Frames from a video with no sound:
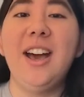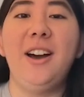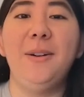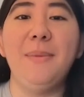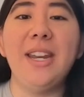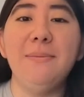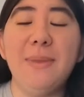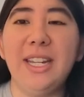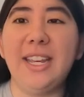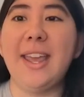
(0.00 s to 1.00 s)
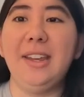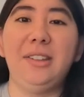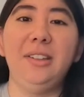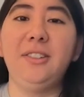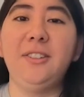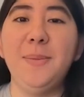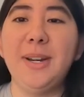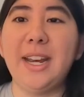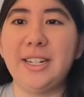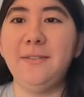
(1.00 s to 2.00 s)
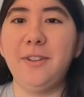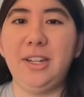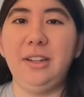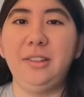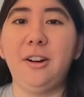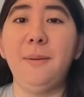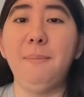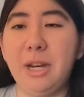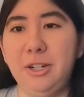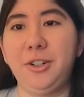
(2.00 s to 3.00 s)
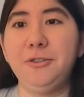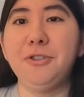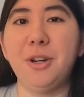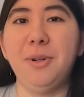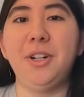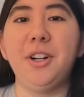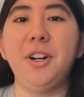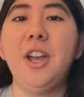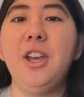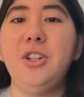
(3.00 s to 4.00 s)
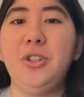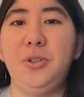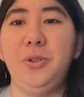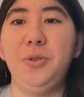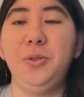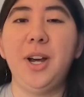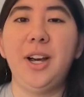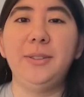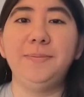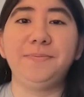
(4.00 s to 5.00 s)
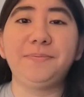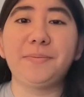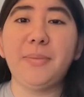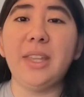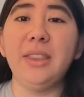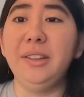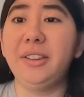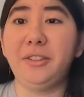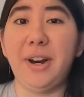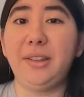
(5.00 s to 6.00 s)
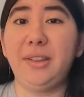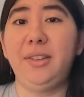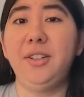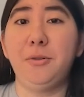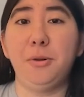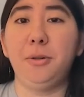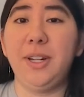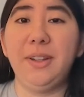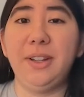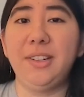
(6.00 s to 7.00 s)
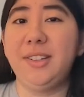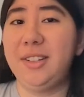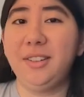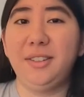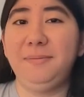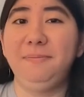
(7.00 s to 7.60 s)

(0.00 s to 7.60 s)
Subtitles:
And in many cases, human activities are a major contributor to these threats to coral reef existence.